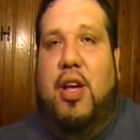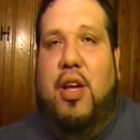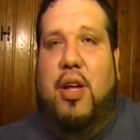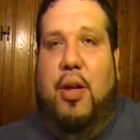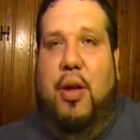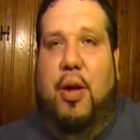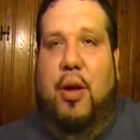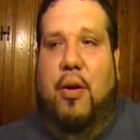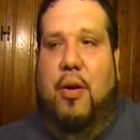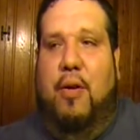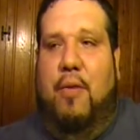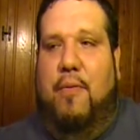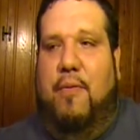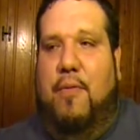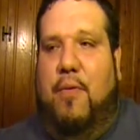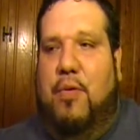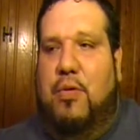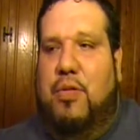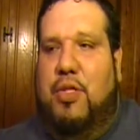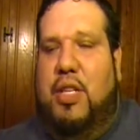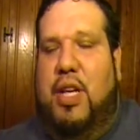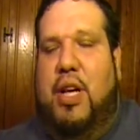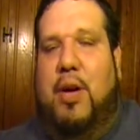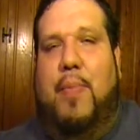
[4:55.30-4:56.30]

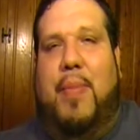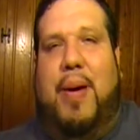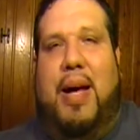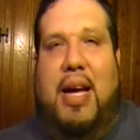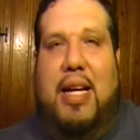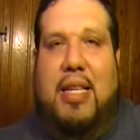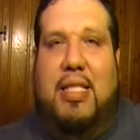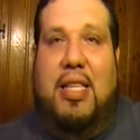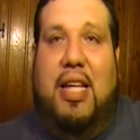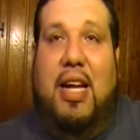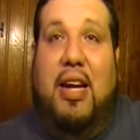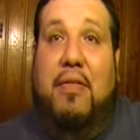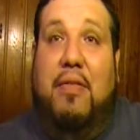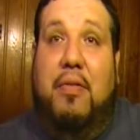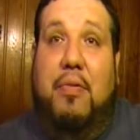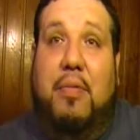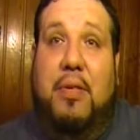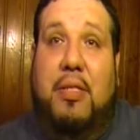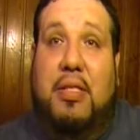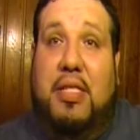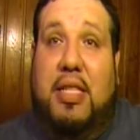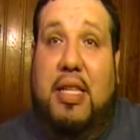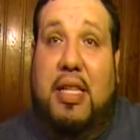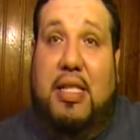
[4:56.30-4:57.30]
Fullsail box that
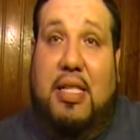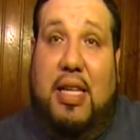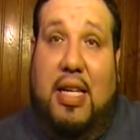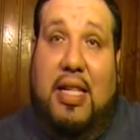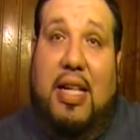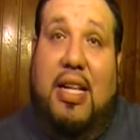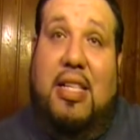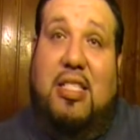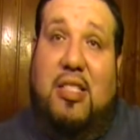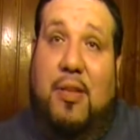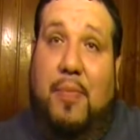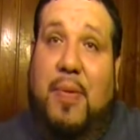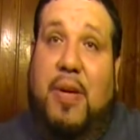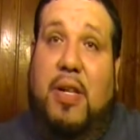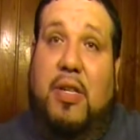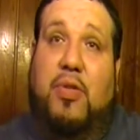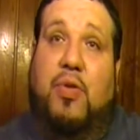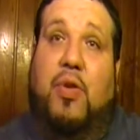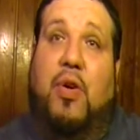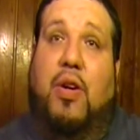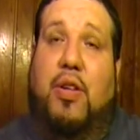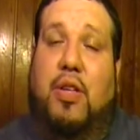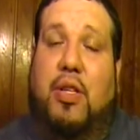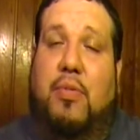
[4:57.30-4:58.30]
everyone sees. Like, that's the big
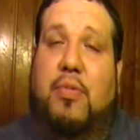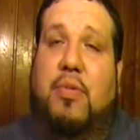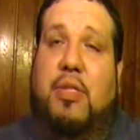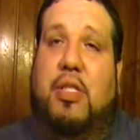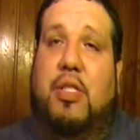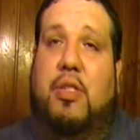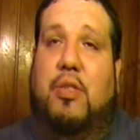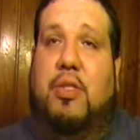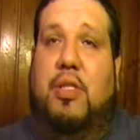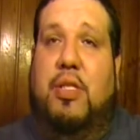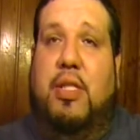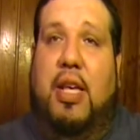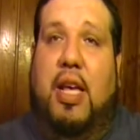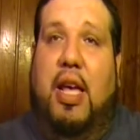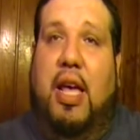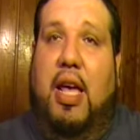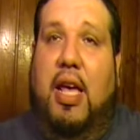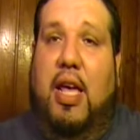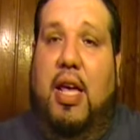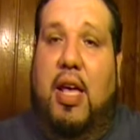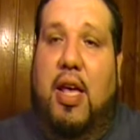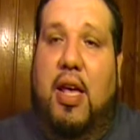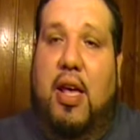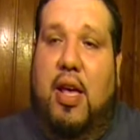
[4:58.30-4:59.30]
draw. When you
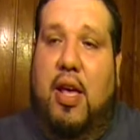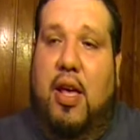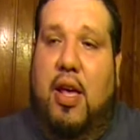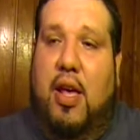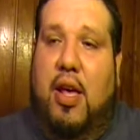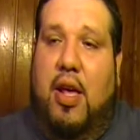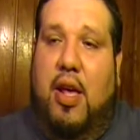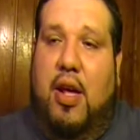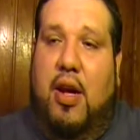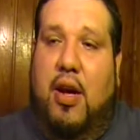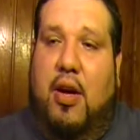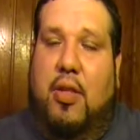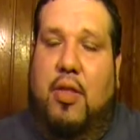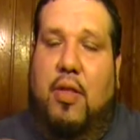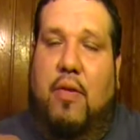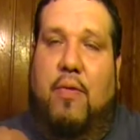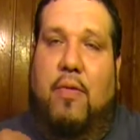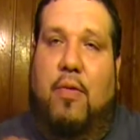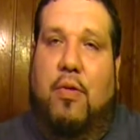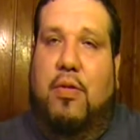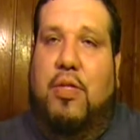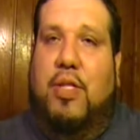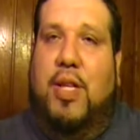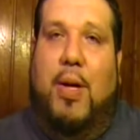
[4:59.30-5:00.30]
see on the
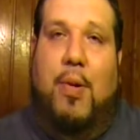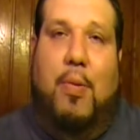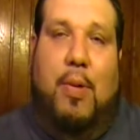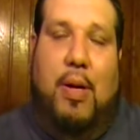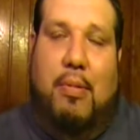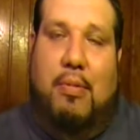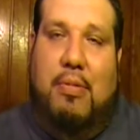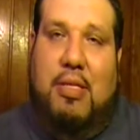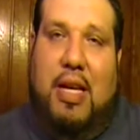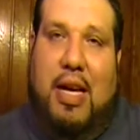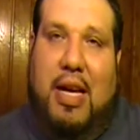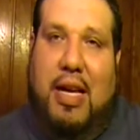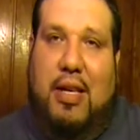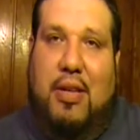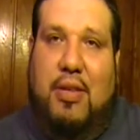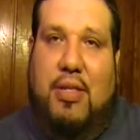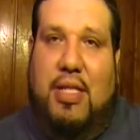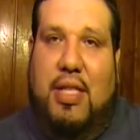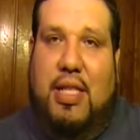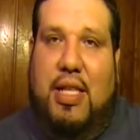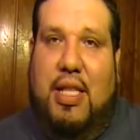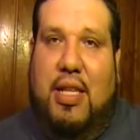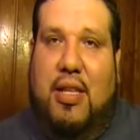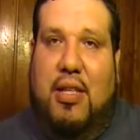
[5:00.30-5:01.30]
Fullsail website, you
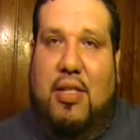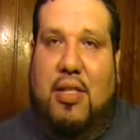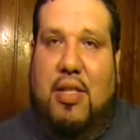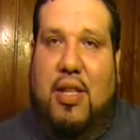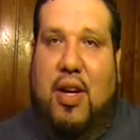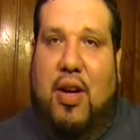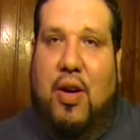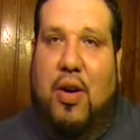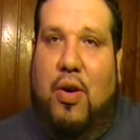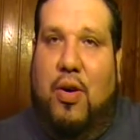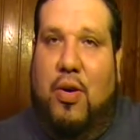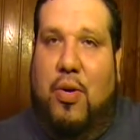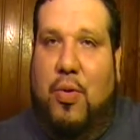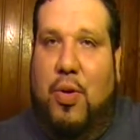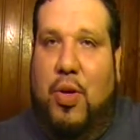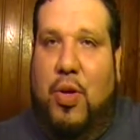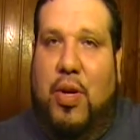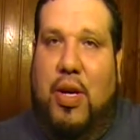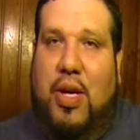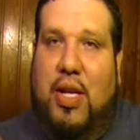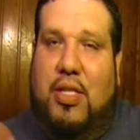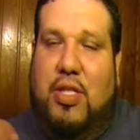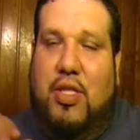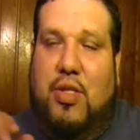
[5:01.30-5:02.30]
see there, oh,
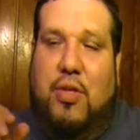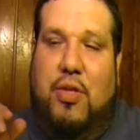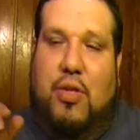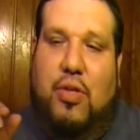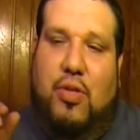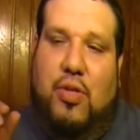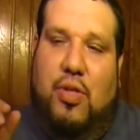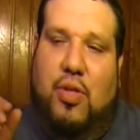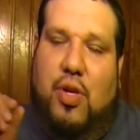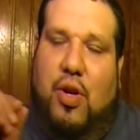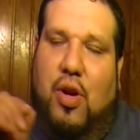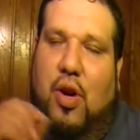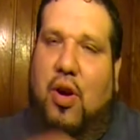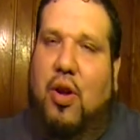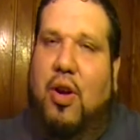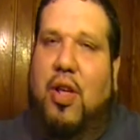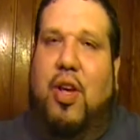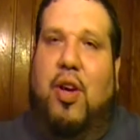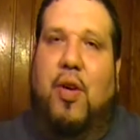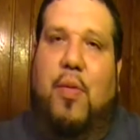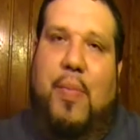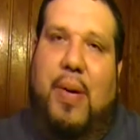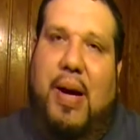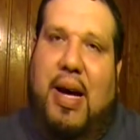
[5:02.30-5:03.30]
you get your
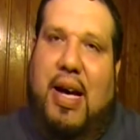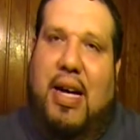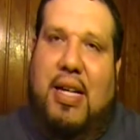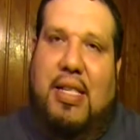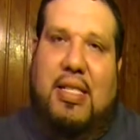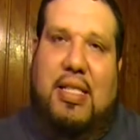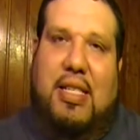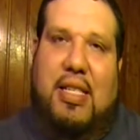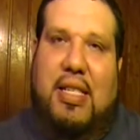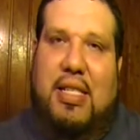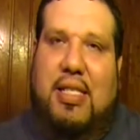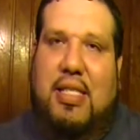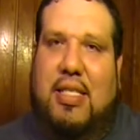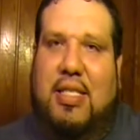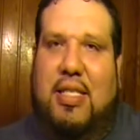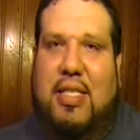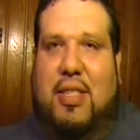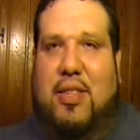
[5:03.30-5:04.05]
audio box, and it's,